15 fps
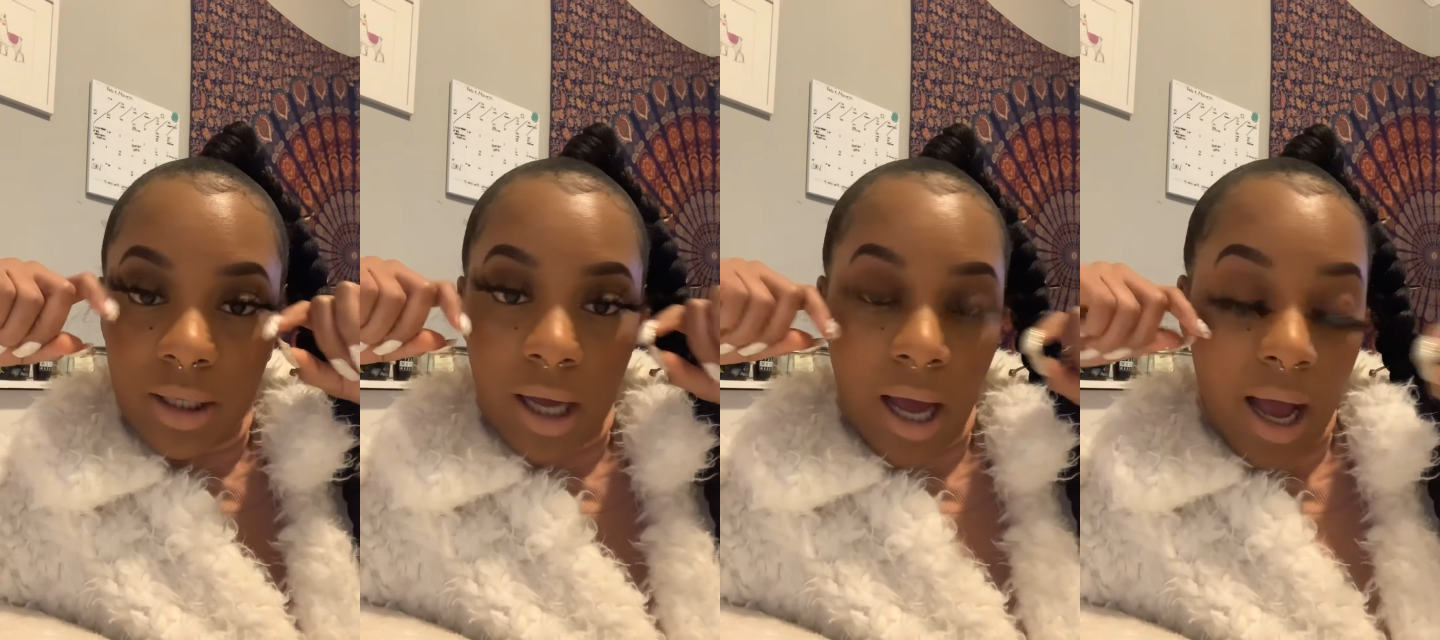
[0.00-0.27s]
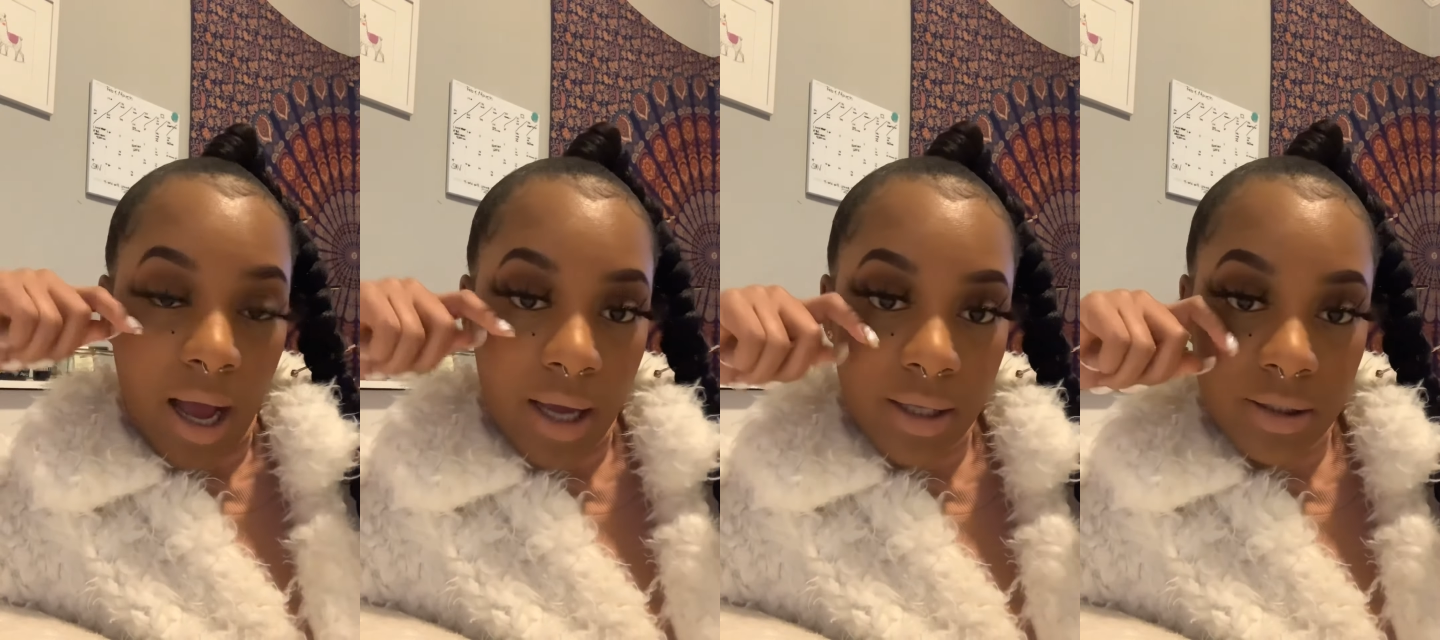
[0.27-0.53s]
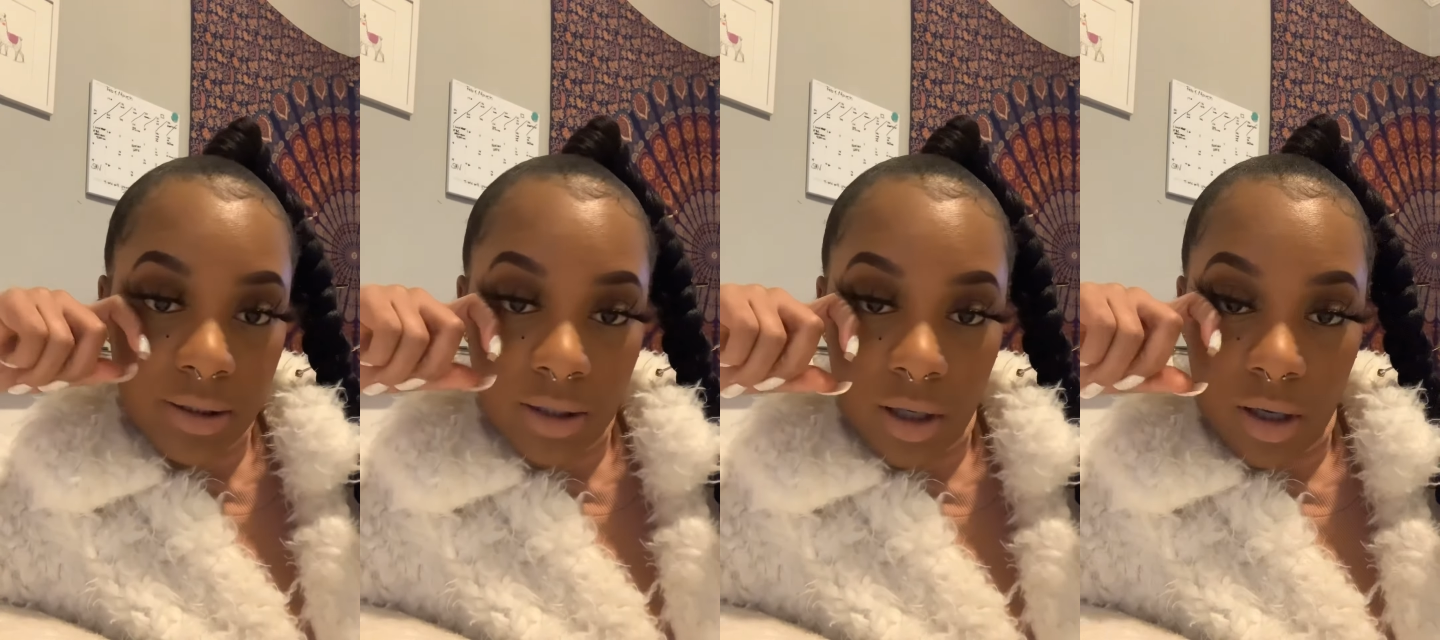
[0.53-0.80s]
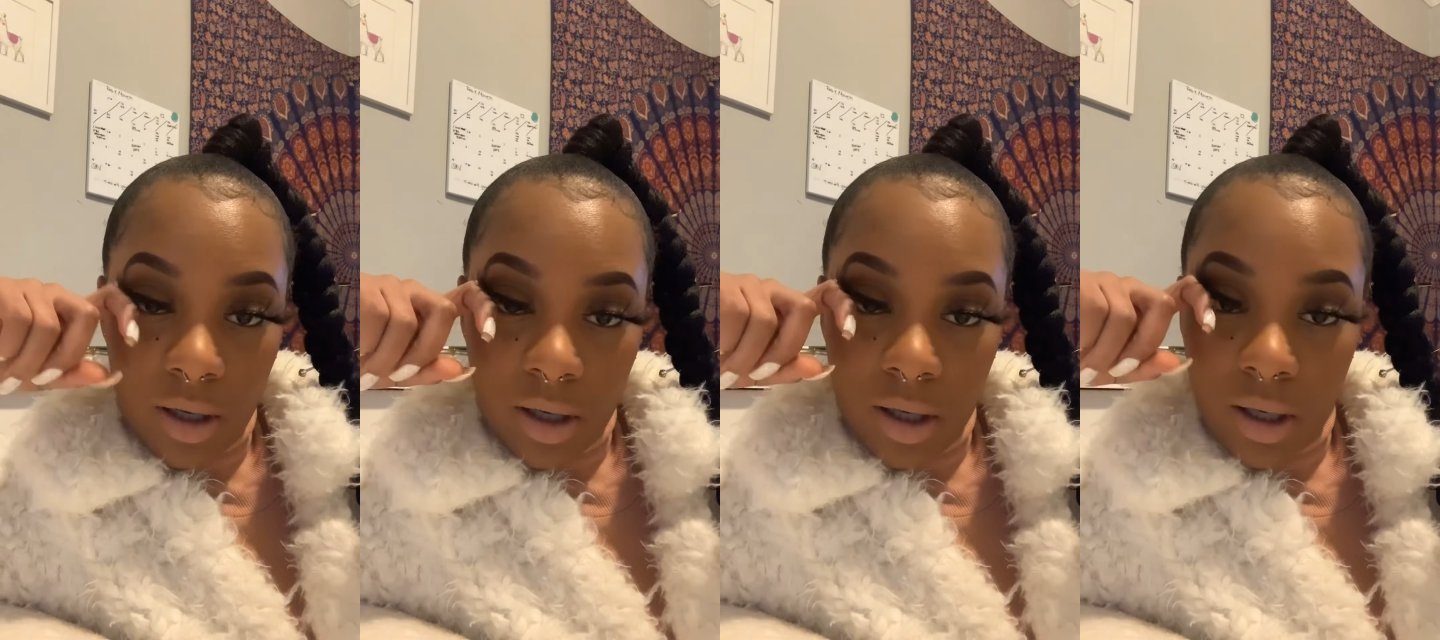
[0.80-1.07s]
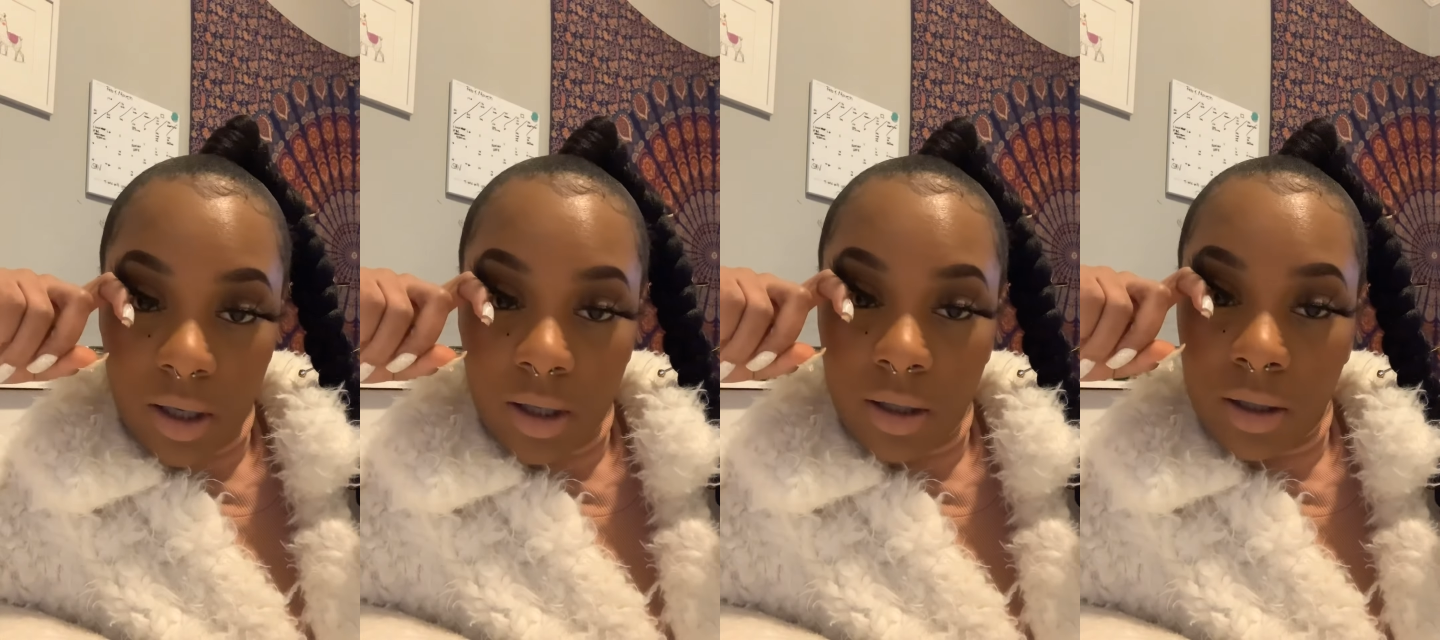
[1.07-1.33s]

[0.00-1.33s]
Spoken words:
eyes are